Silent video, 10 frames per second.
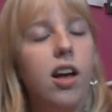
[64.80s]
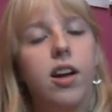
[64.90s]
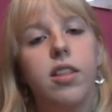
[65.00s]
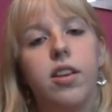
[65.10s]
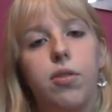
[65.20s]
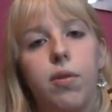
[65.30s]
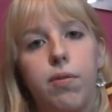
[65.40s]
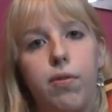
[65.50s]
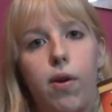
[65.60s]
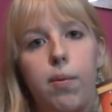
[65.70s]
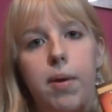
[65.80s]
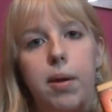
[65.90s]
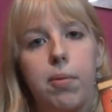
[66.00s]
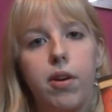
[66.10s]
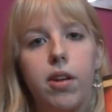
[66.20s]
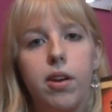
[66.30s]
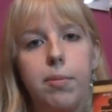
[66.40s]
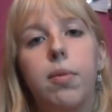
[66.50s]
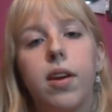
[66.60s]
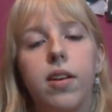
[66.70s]
got this one from my
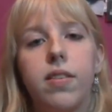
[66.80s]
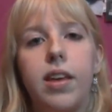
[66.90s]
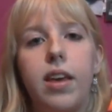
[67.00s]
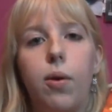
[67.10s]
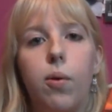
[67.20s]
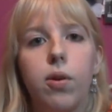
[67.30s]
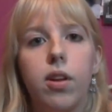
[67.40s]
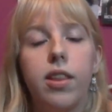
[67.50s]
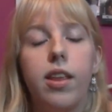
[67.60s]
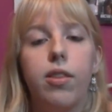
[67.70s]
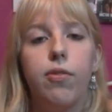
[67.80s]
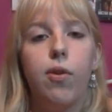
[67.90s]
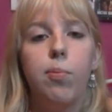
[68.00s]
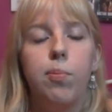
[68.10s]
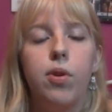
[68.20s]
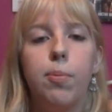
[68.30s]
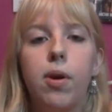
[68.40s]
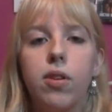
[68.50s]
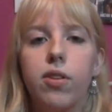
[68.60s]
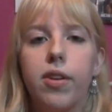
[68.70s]
brother because he ordered it from Book
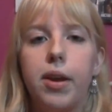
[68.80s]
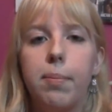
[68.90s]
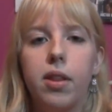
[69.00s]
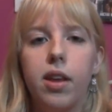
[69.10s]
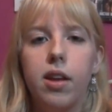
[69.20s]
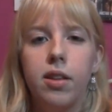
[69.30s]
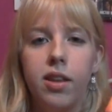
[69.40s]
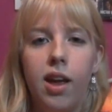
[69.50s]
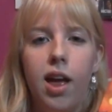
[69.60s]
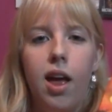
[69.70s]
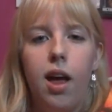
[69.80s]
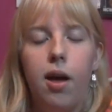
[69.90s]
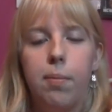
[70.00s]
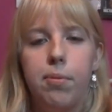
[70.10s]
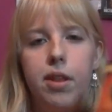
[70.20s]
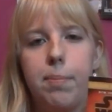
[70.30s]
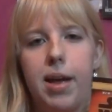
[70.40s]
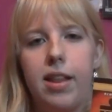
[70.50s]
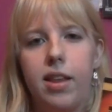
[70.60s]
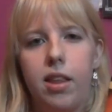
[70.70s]
Depository, but it got pretty
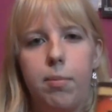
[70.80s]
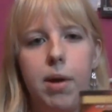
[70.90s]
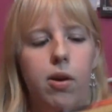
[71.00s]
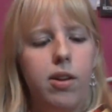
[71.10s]
bent in the mail.